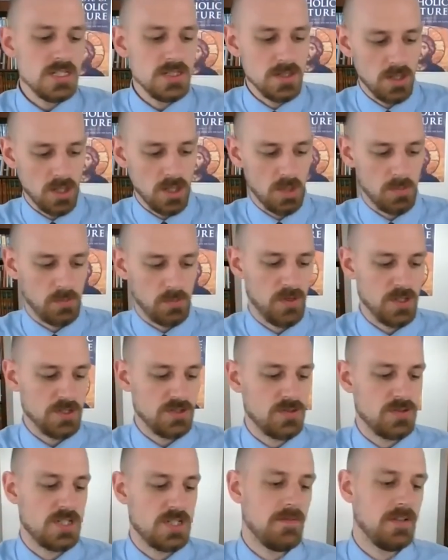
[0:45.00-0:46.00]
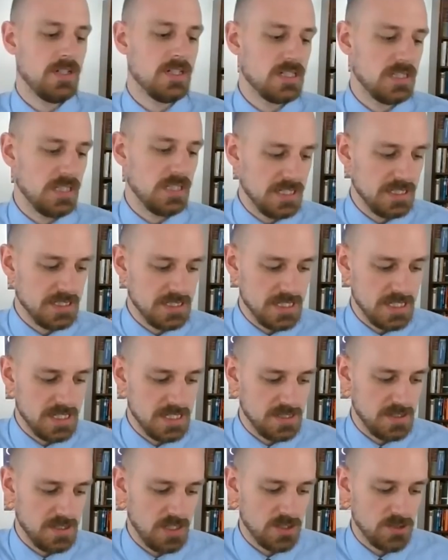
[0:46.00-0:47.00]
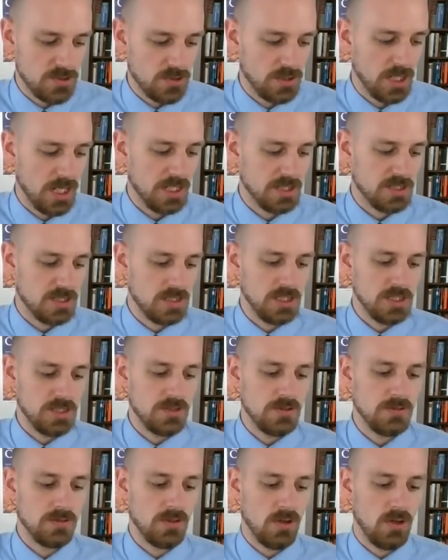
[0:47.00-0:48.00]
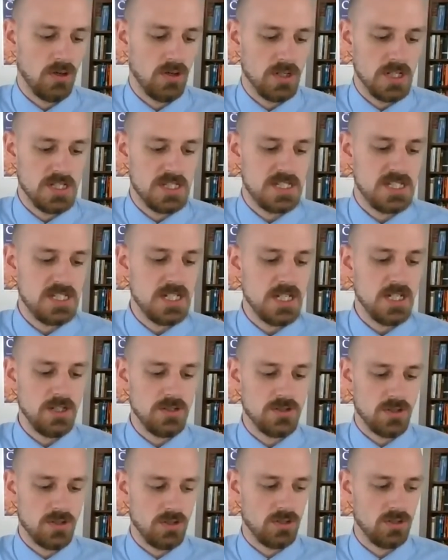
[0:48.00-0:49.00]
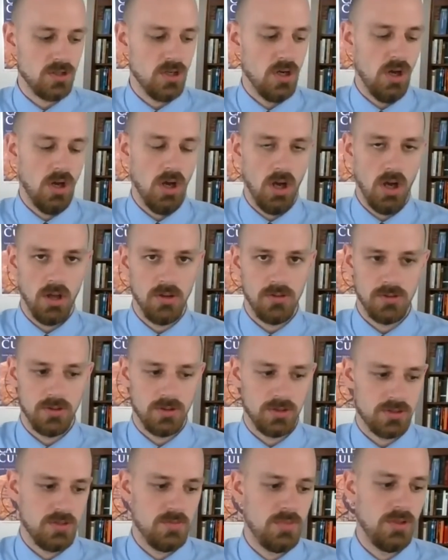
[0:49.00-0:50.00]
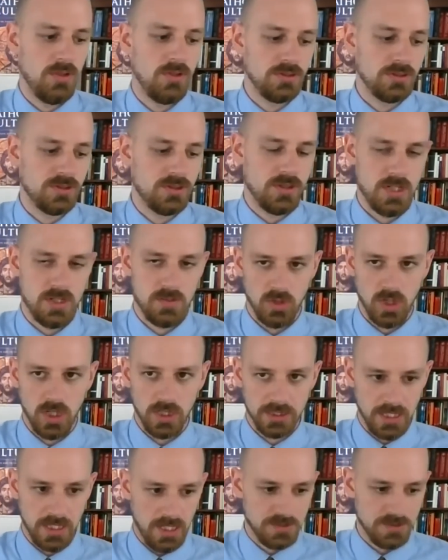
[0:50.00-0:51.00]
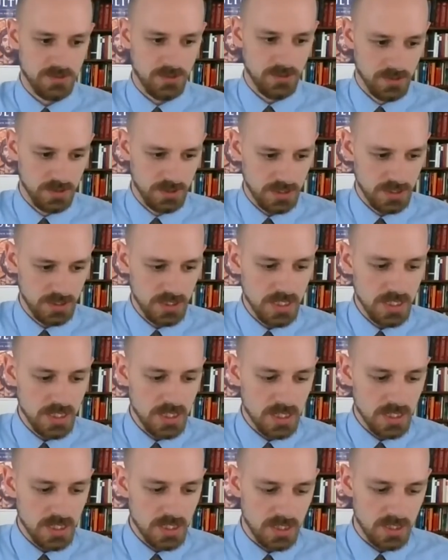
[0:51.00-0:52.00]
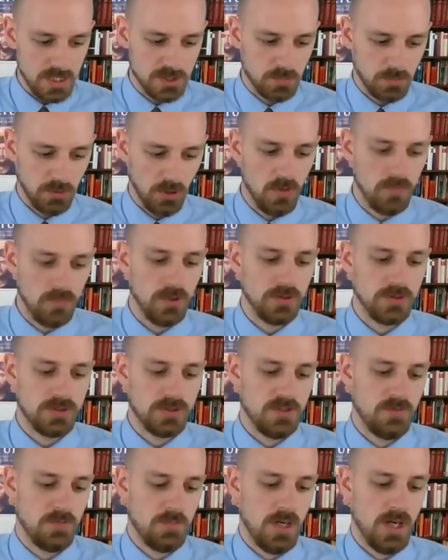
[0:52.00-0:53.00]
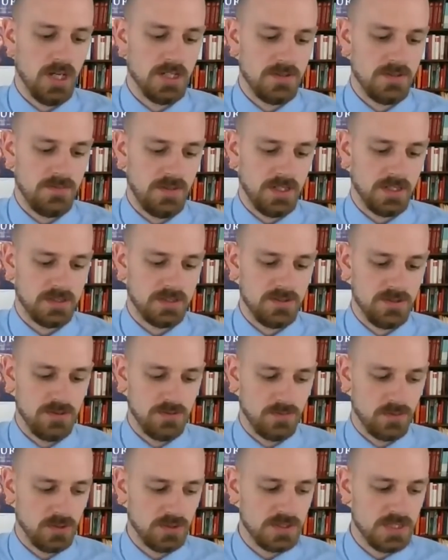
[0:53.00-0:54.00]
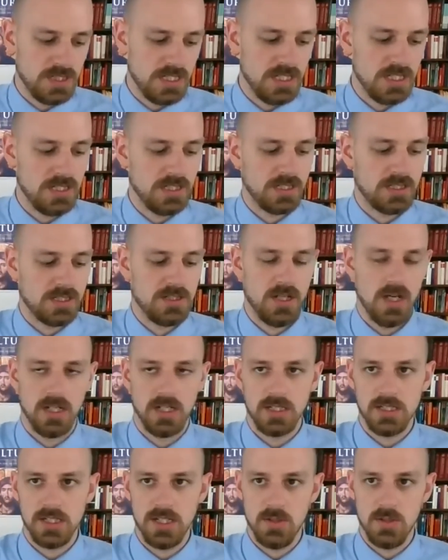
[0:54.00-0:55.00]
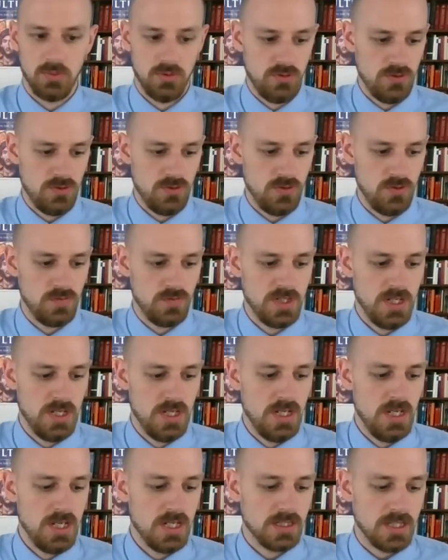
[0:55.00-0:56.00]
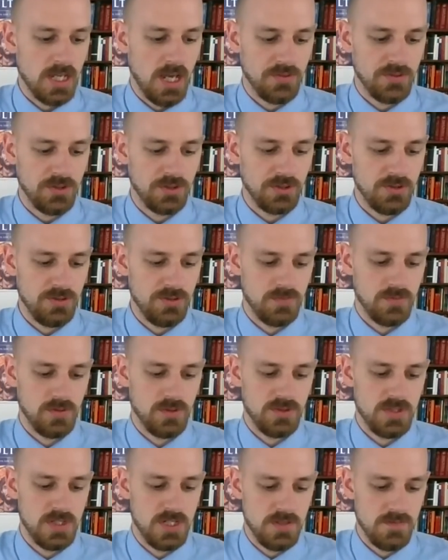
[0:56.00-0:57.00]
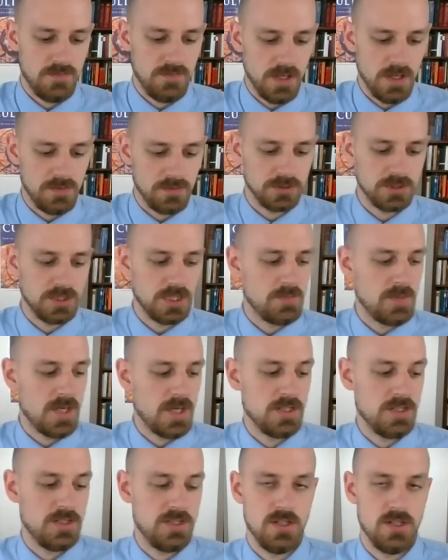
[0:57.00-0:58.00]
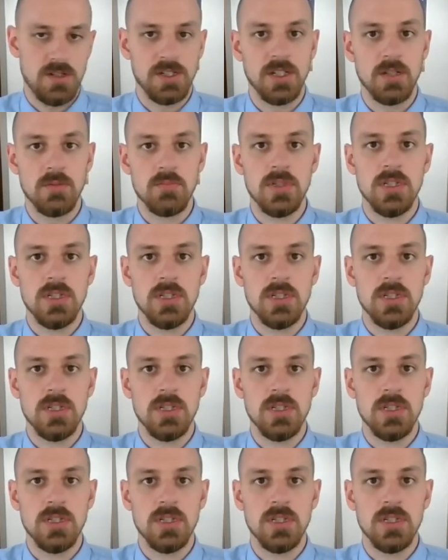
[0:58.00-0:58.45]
Uh, Professor David Clayton is an internationally known artist, teacher, author, composer, and broadcaster. He is provost of Pontifex University, a canonically approved Catholic university faithful to the magisterium